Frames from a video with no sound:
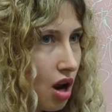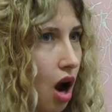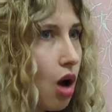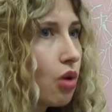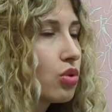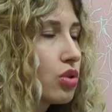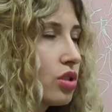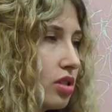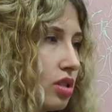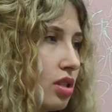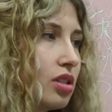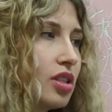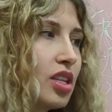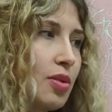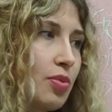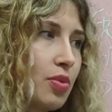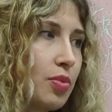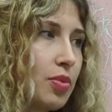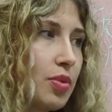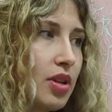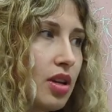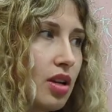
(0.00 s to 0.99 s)
I would still keep
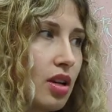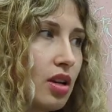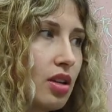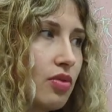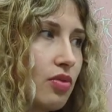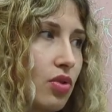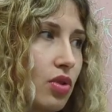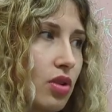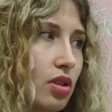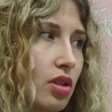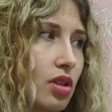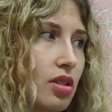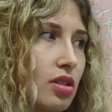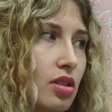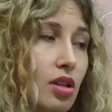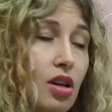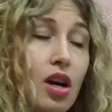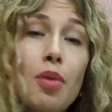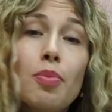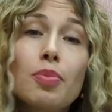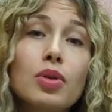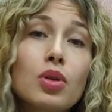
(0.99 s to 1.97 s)
repeating it for at least
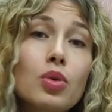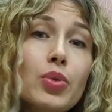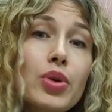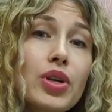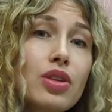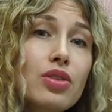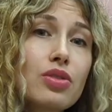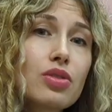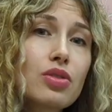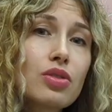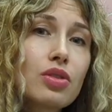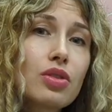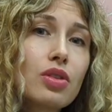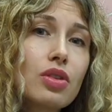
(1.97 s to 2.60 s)
a couple of weeks.